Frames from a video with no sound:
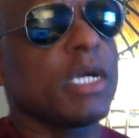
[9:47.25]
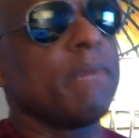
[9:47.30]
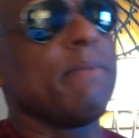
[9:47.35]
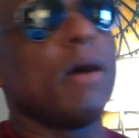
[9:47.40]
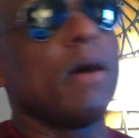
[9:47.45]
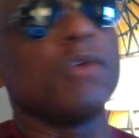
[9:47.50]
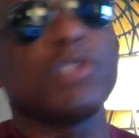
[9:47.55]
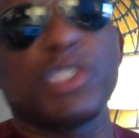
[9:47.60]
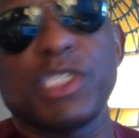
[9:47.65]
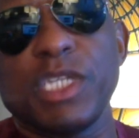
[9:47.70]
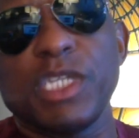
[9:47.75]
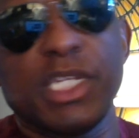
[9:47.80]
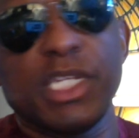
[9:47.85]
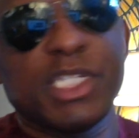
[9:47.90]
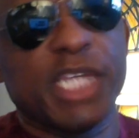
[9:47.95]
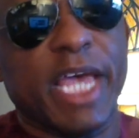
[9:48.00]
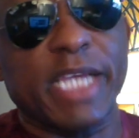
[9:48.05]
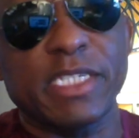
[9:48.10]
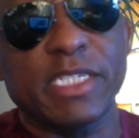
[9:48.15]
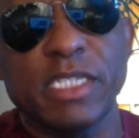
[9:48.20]
Come on, Sheila
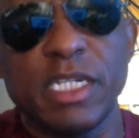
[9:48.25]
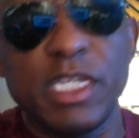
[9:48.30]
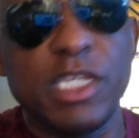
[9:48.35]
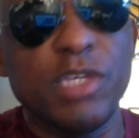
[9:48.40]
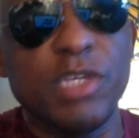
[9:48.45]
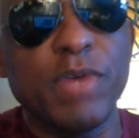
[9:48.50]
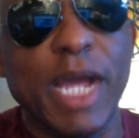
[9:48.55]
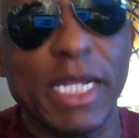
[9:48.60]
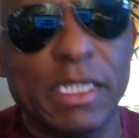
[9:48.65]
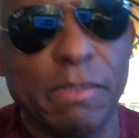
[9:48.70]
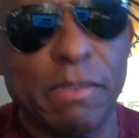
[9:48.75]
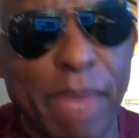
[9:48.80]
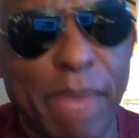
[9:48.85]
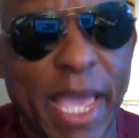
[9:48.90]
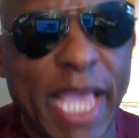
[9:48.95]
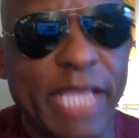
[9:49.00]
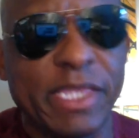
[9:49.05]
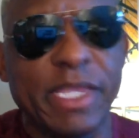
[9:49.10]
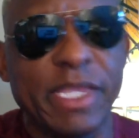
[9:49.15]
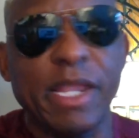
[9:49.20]
Jackson Lee, you got to
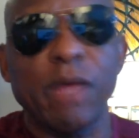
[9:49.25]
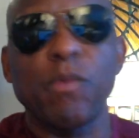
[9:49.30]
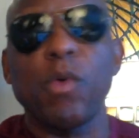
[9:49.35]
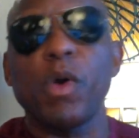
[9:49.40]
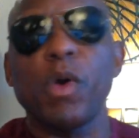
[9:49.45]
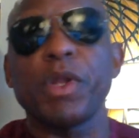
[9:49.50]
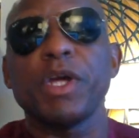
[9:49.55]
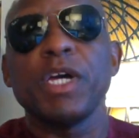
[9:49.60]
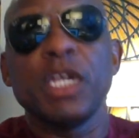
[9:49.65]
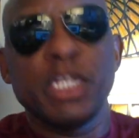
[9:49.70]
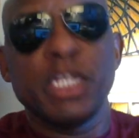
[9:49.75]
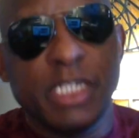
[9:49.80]
bathe in that water.